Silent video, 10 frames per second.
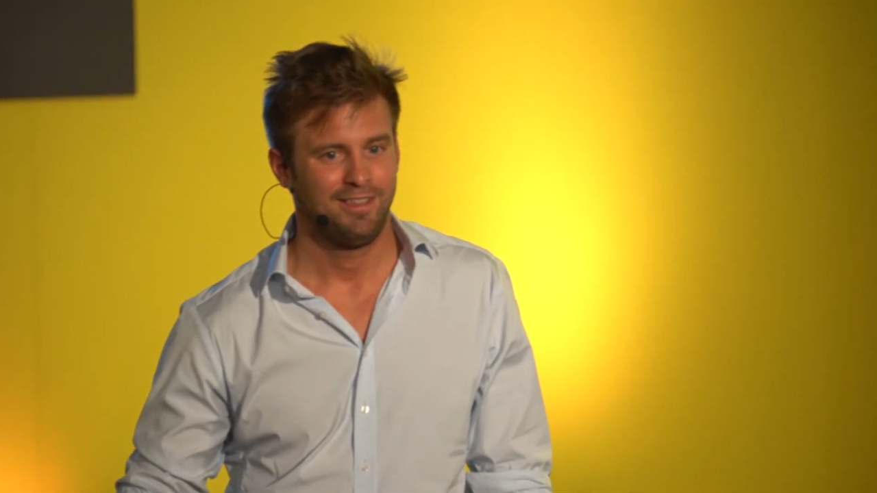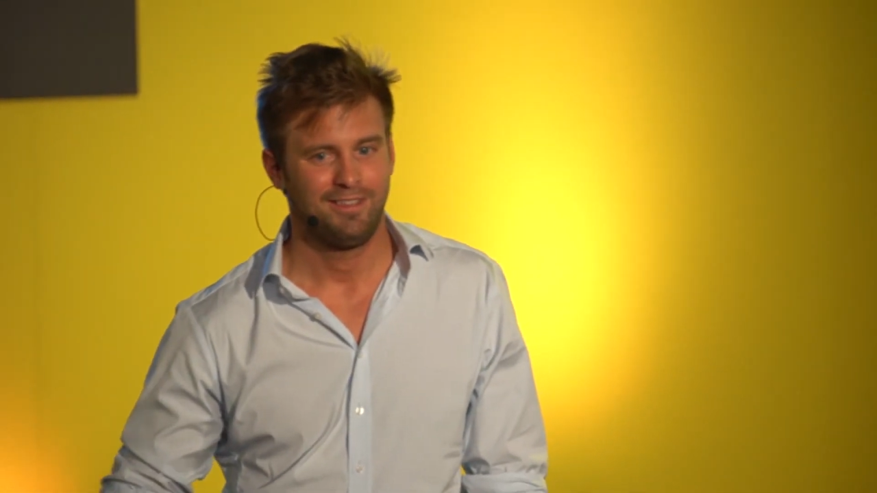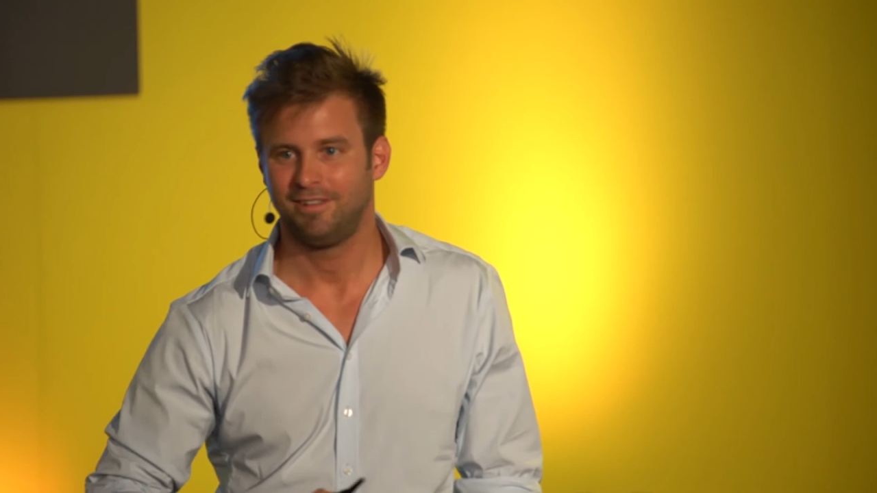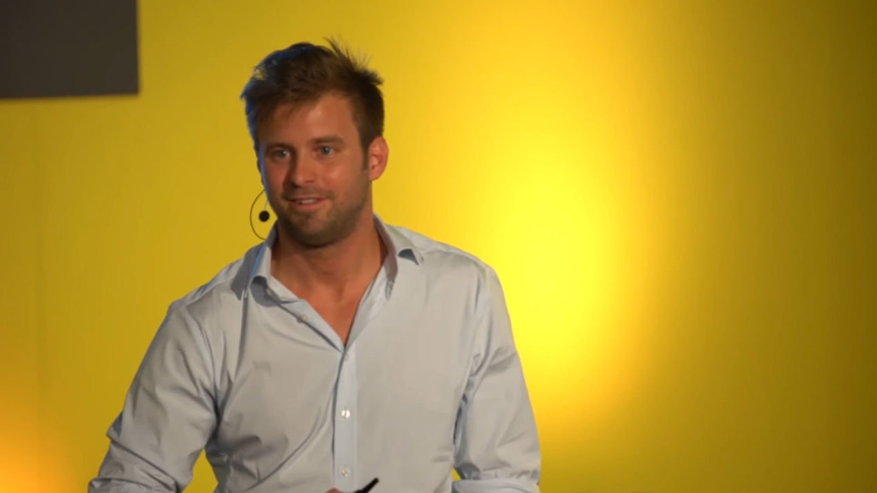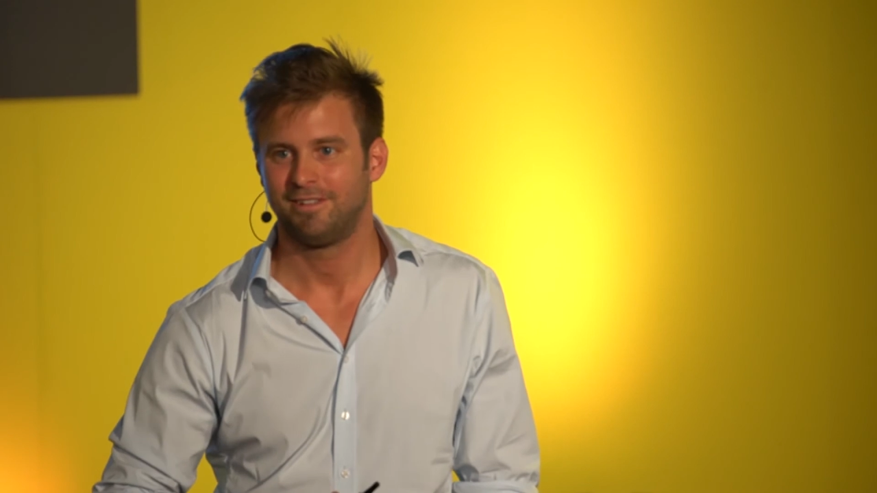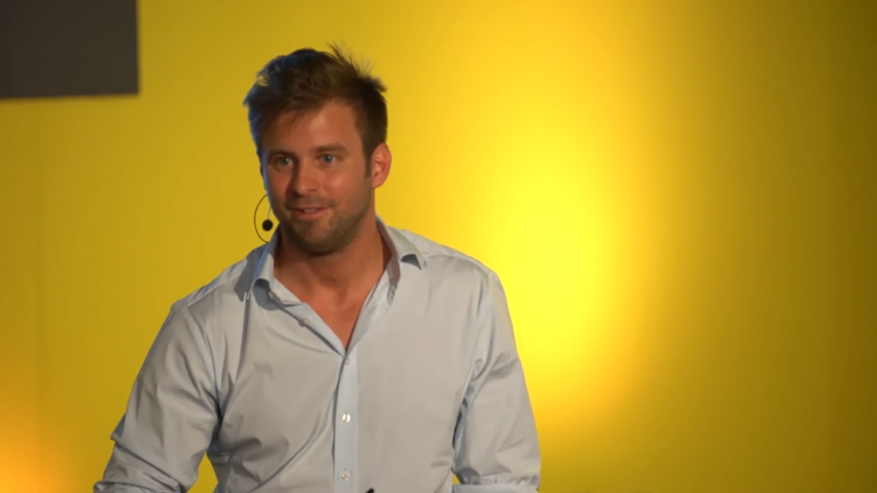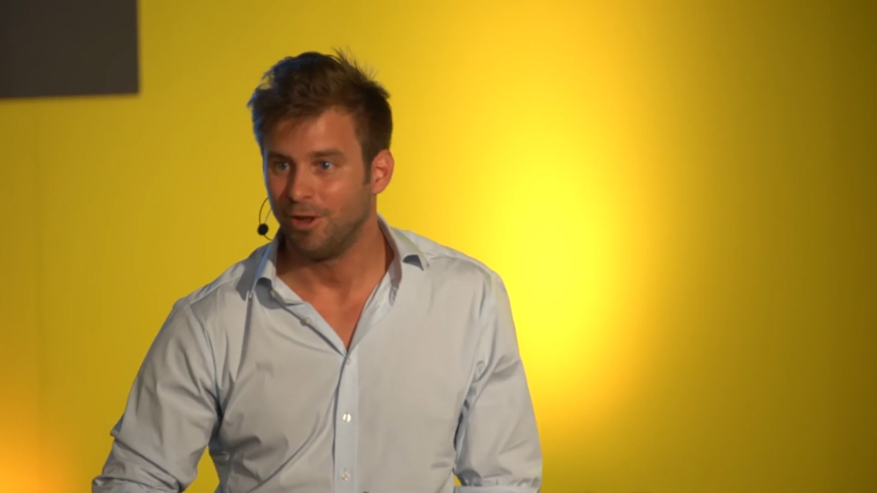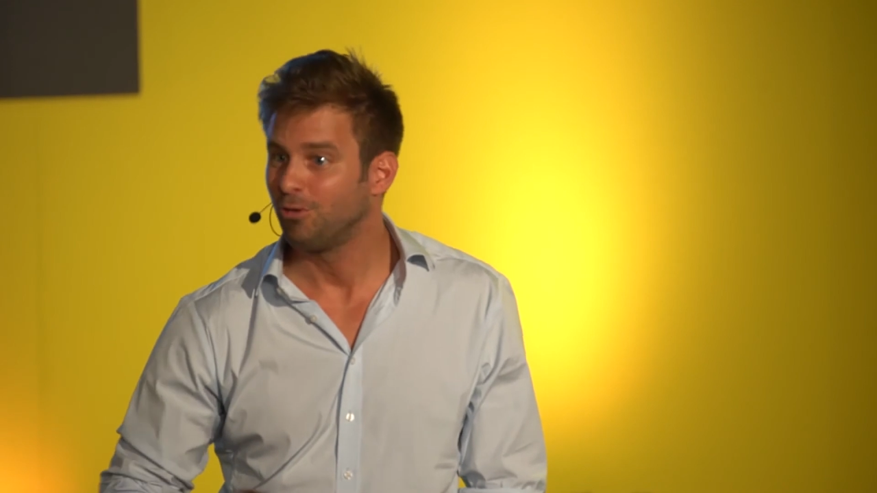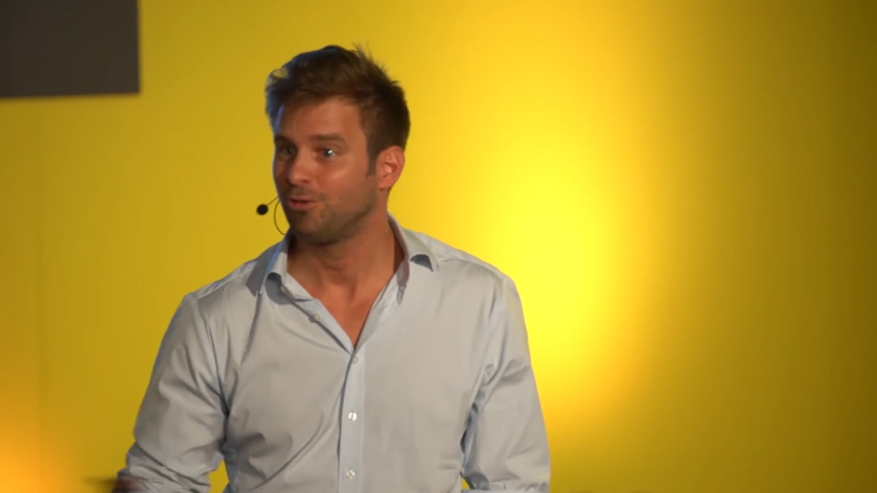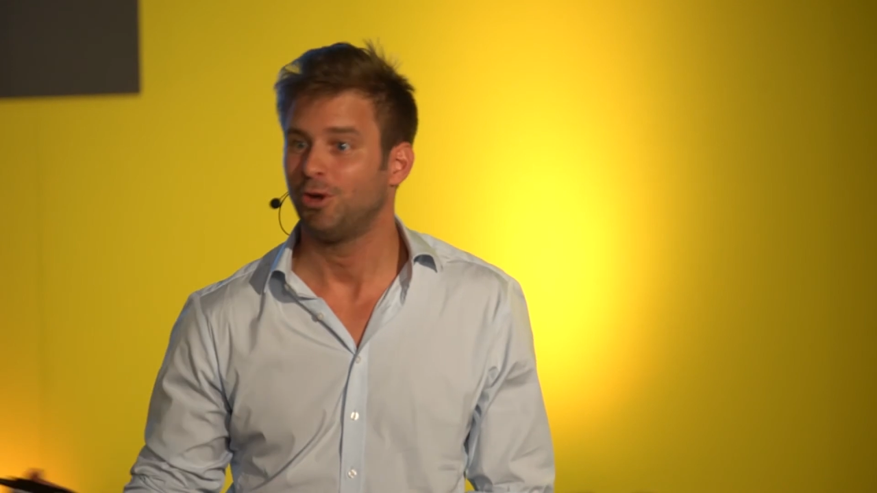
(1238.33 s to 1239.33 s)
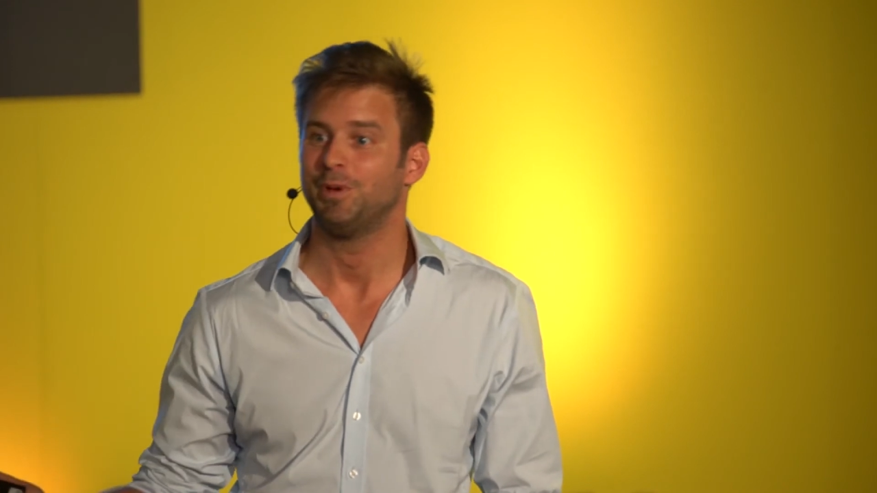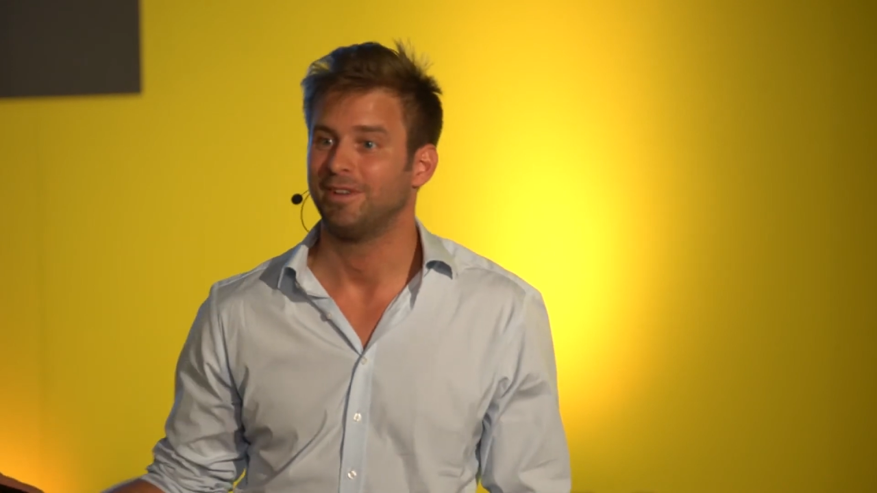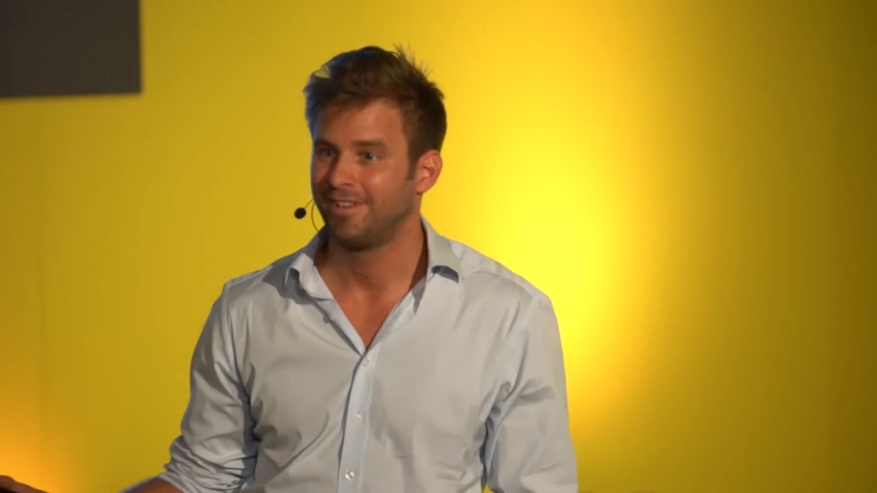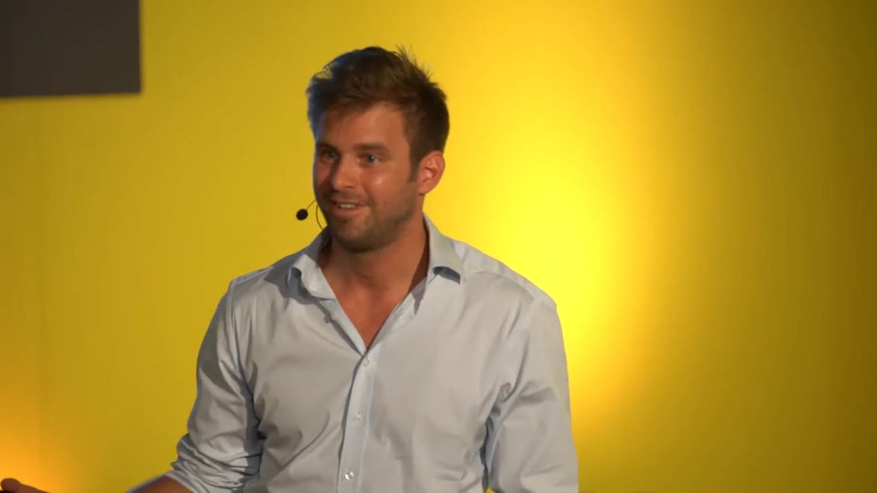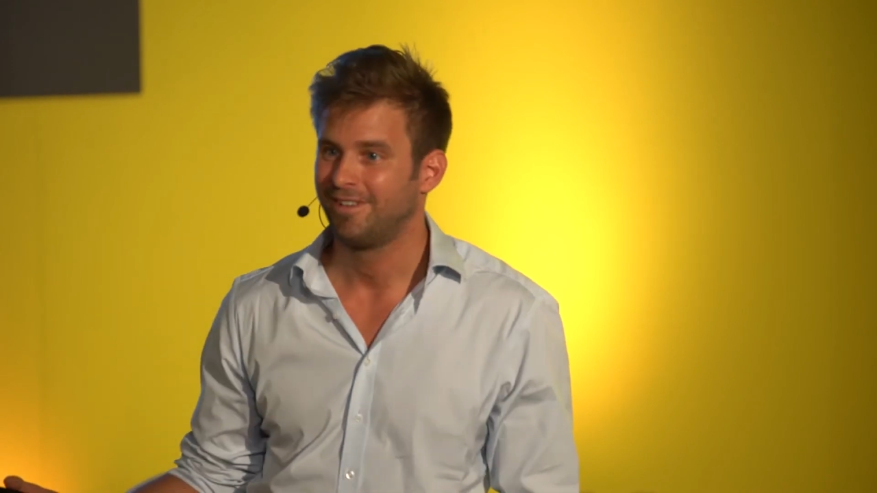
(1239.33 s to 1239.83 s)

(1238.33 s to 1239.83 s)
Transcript: there's no stopping.